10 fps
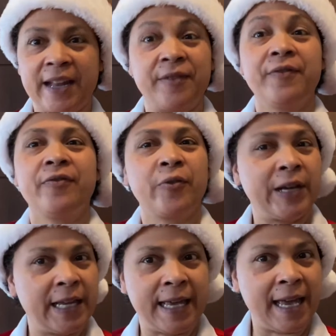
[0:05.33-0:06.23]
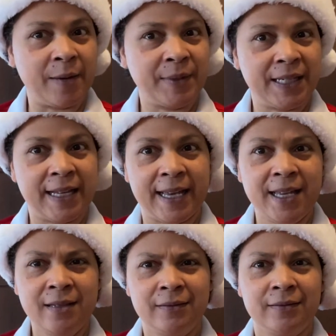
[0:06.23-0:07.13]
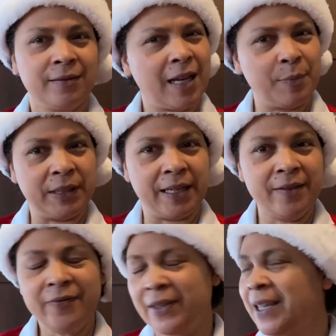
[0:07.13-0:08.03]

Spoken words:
free game today, I believe.